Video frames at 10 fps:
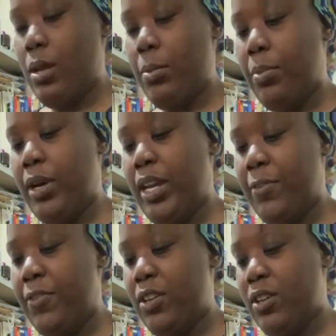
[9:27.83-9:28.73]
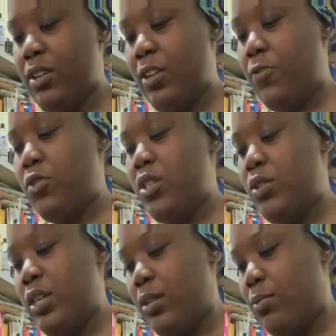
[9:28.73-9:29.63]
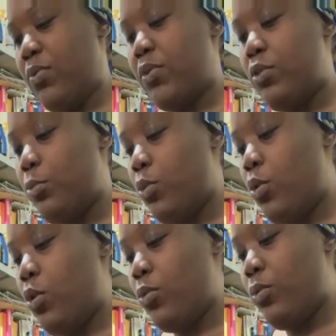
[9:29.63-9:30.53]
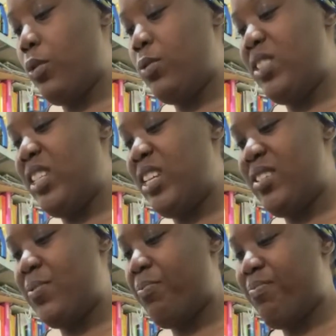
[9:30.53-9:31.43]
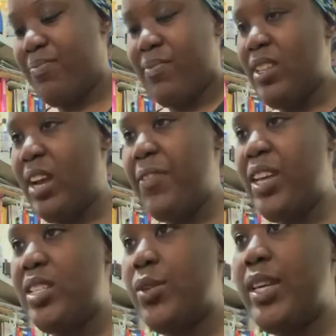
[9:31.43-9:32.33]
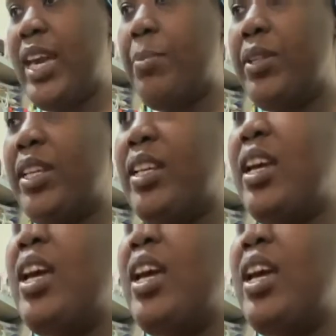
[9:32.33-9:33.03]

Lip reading: But if you do it with normal cornrows, then I think it's okay, but then